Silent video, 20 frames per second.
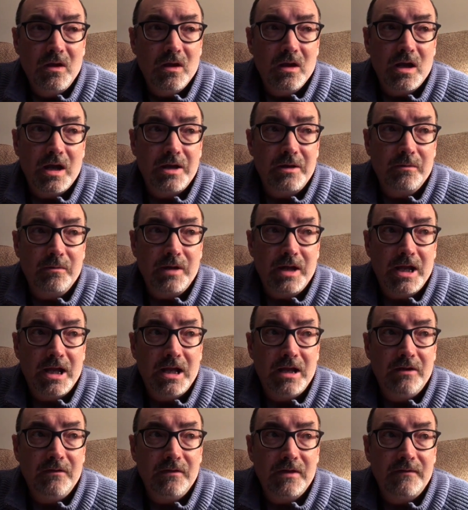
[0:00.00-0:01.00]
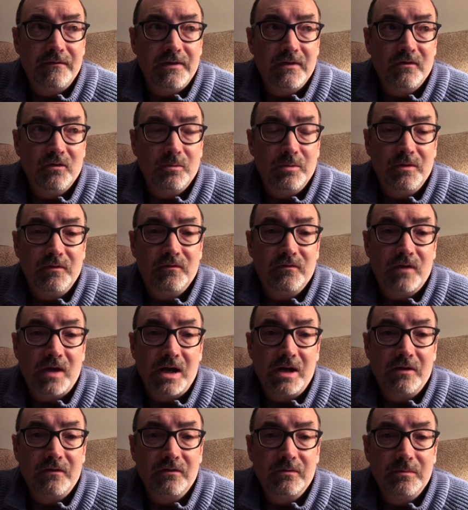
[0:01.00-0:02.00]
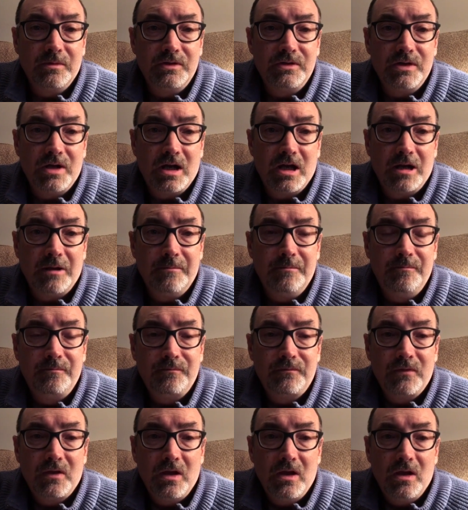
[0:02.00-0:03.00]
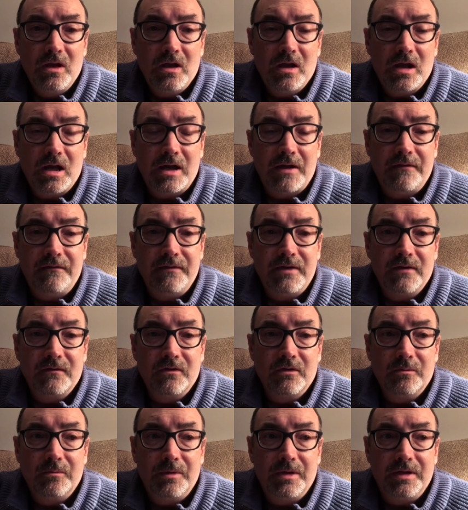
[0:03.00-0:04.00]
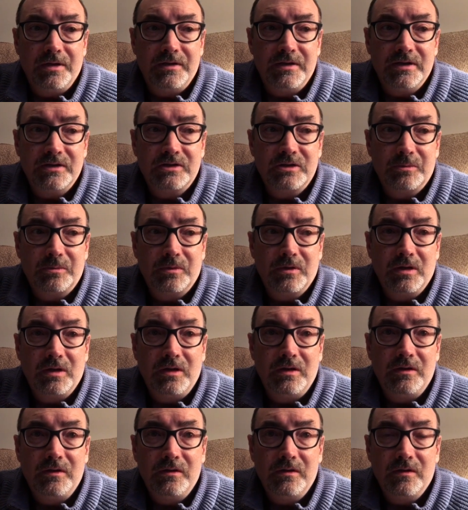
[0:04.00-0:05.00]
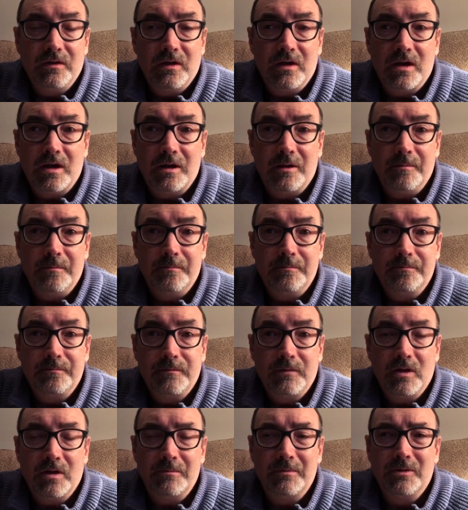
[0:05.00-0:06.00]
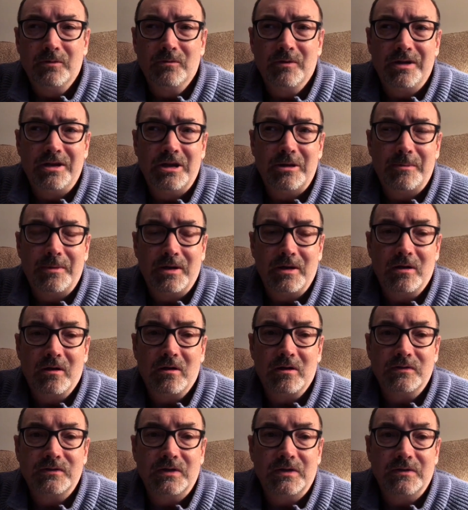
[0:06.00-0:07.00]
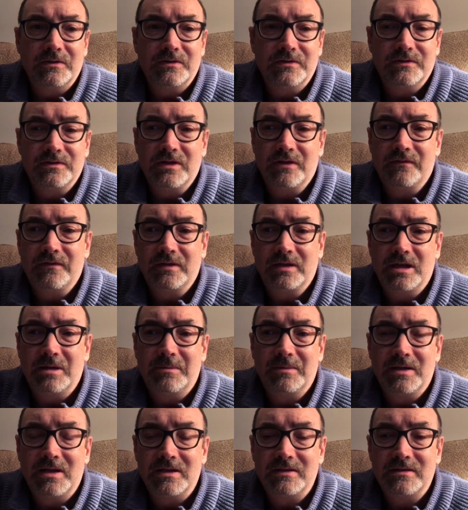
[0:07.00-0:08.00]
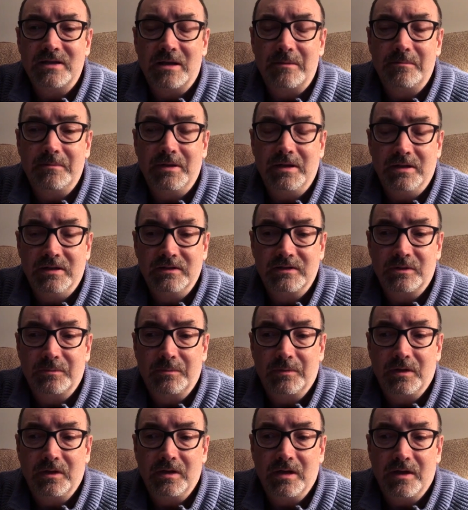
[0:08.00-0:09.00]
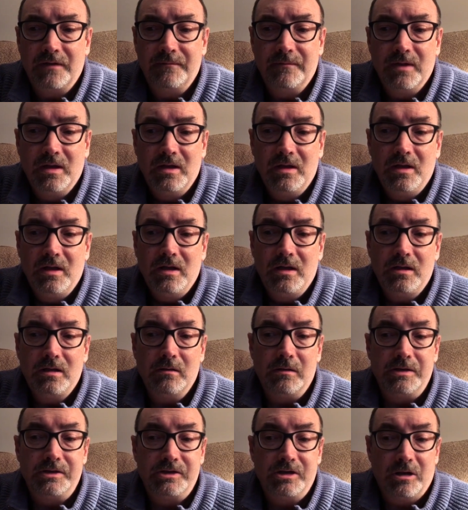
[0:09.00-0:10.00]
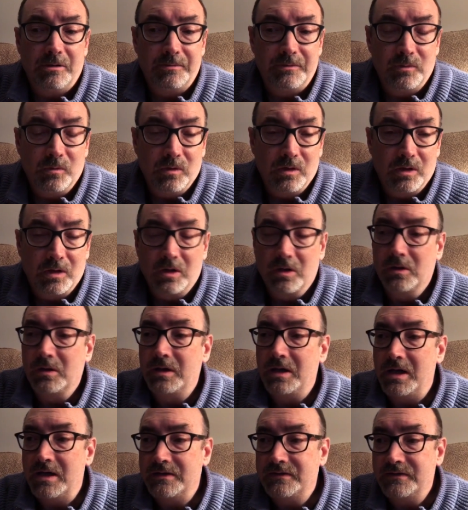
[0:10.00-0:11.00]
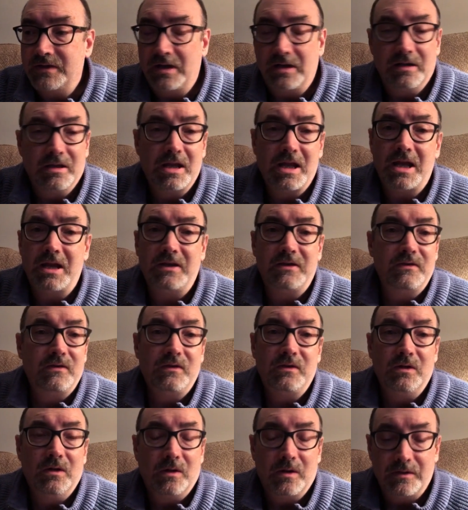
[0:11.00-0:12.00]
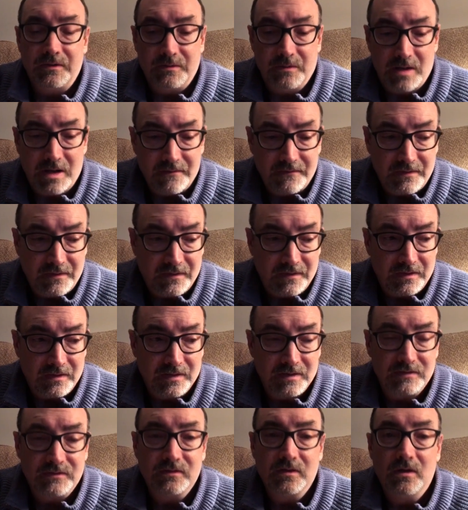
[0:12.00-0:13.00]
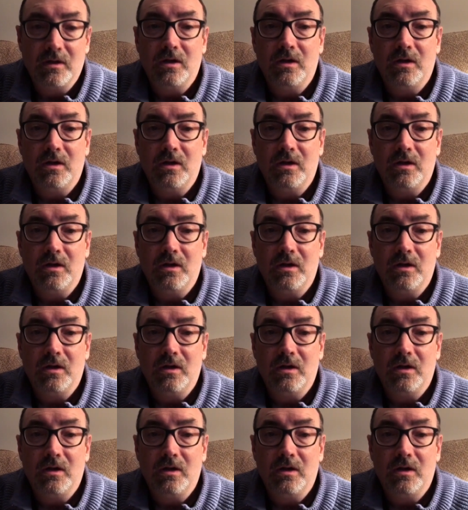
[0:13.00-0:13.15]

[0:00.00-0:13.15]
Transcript: I don't have, I've never been fired from a job. I've never been disciplined. Um, You know, I've been written up in call centers and stuff like that, but that's not being disciplined. I, you know, I show up to work early, I'll stay late, you know, I'll do everything that's